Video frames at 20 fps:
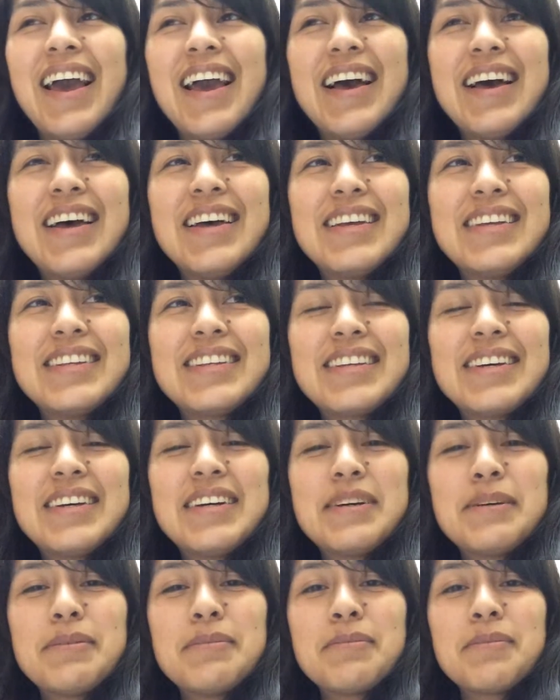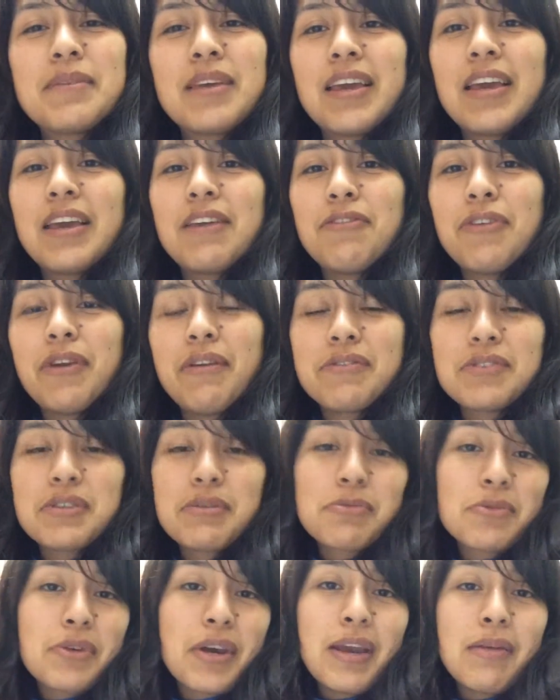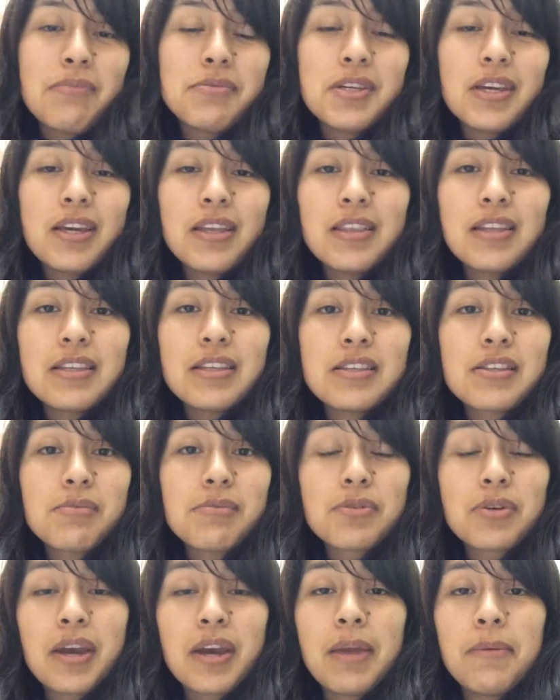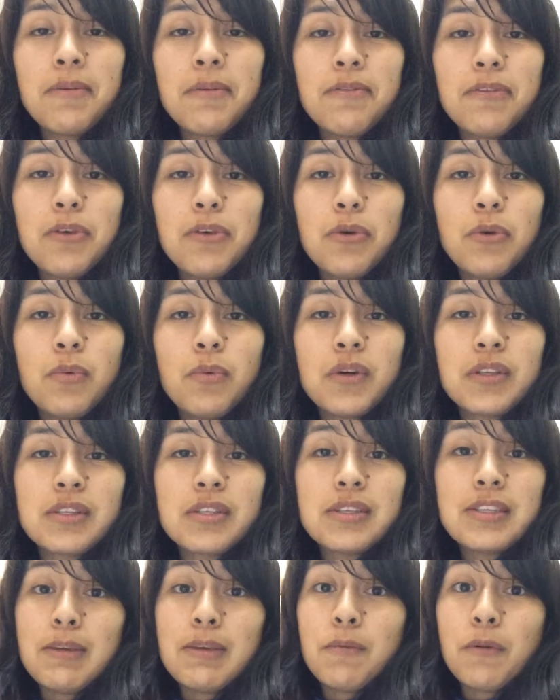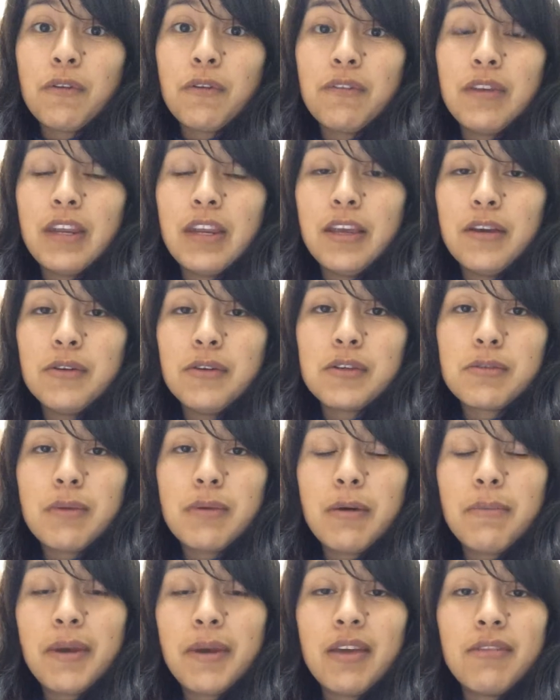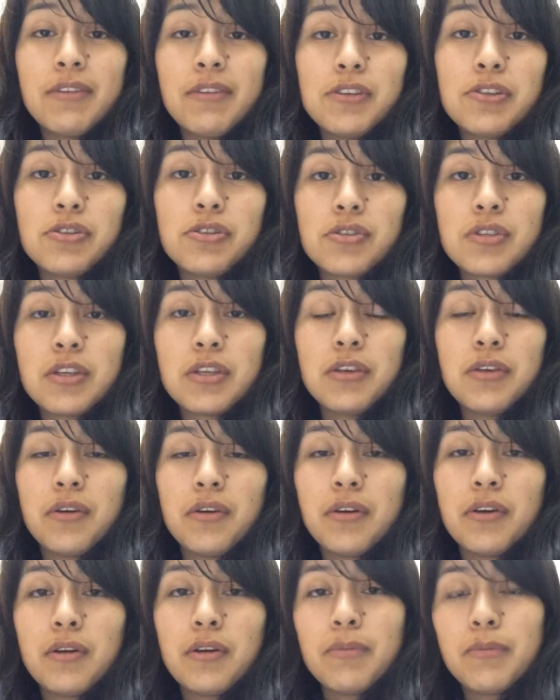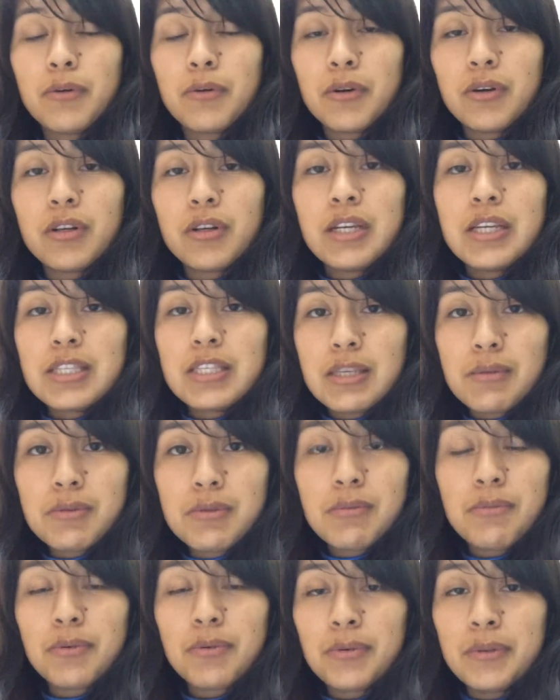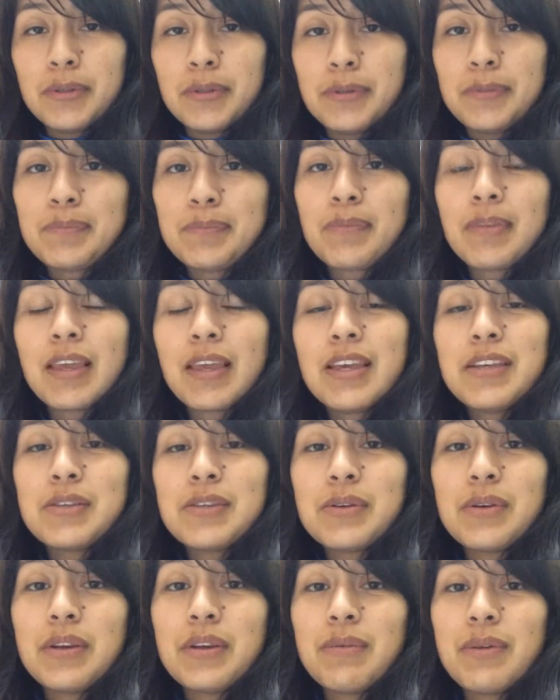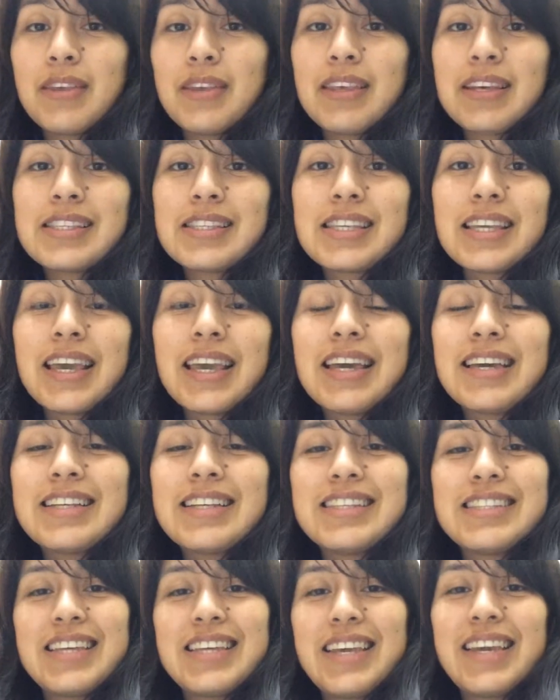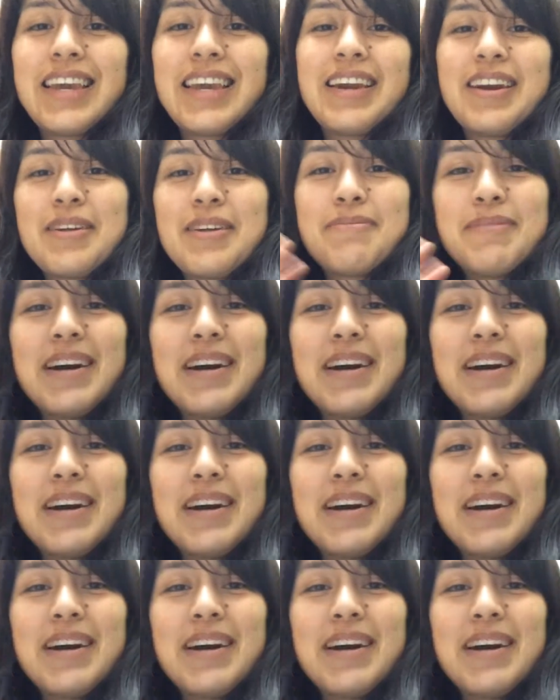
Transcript: and um, if you haven't subscribed yet, then subscribe if you want to see more videos about my adventures in Europe or tips in Peru. So anyway, thanks again, take care,